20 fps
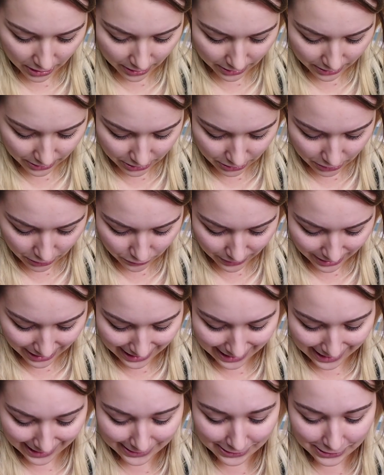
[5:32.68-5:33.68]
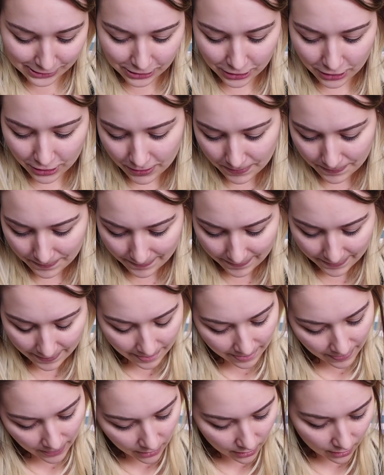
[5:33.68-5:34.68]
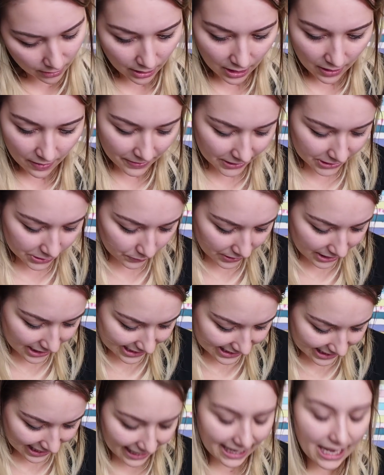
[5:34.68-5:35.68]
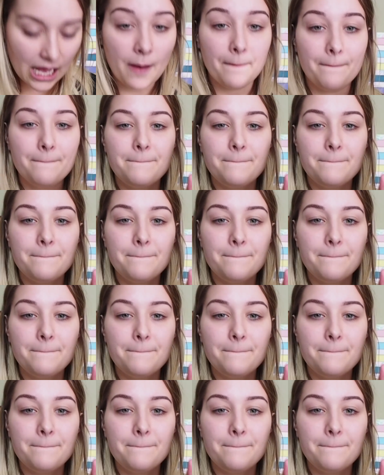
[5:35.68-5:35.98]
on to Cancer. This one is like a